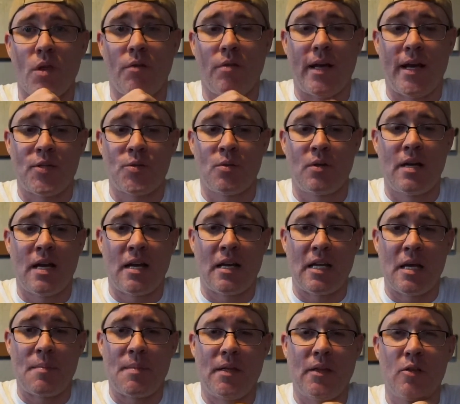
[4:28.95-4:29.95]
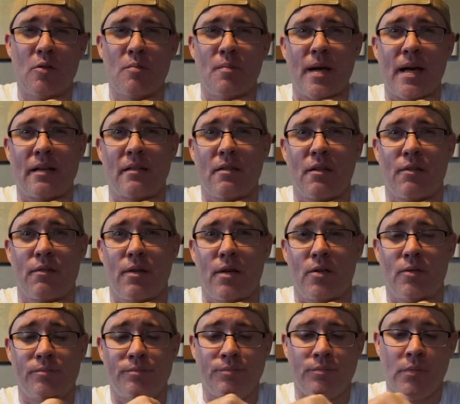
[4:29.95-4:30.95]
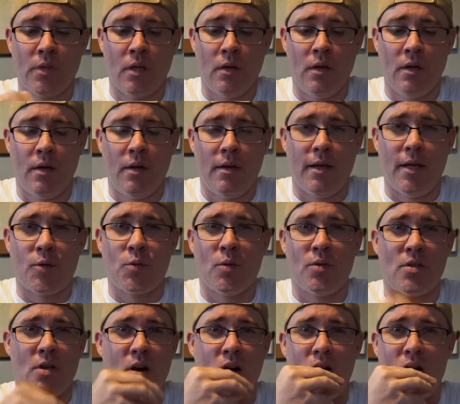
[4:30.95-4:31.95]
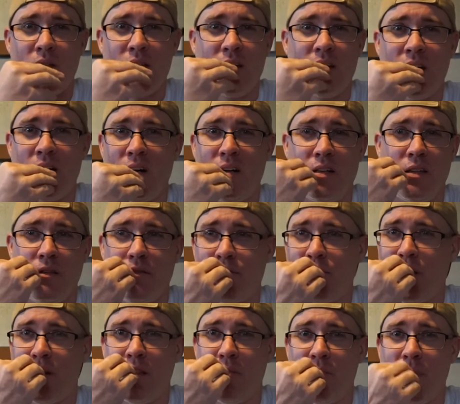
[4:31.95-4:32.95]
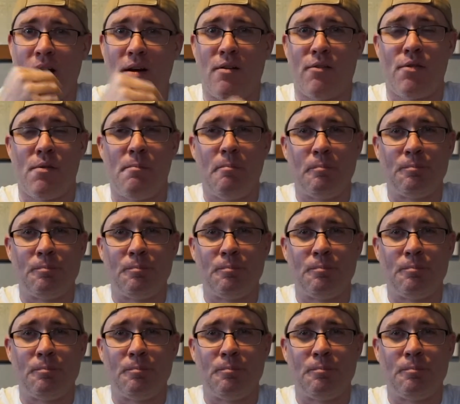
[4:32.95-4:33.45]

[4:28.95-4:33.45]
Last one got me a little back the throat. This one's all in the tongue, front of the mouth.